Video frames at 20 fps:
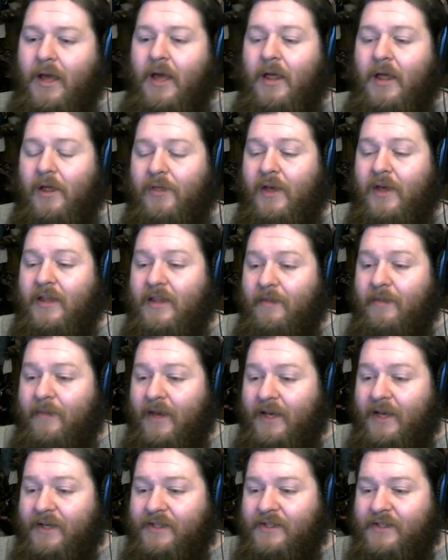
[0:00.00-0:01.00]
The thing that
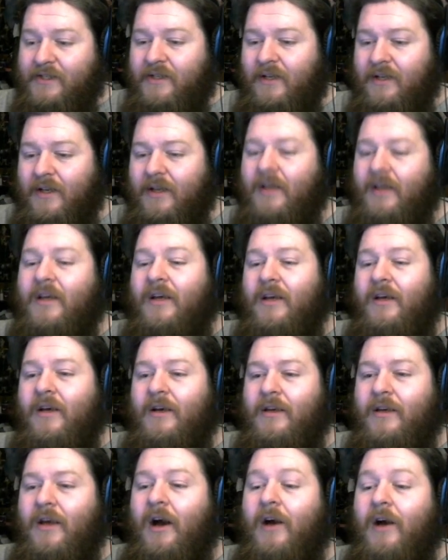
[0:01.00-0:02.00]
makes
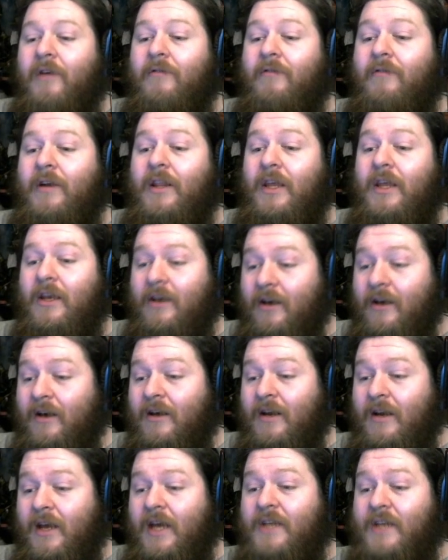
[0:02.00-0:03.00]
Jan really
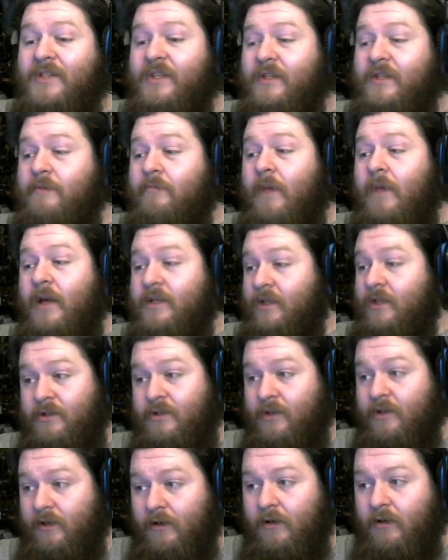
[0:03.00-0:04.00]
good is this
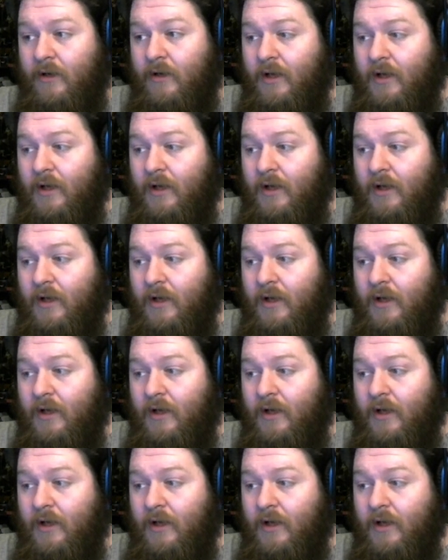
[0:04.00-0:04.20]
Messenger.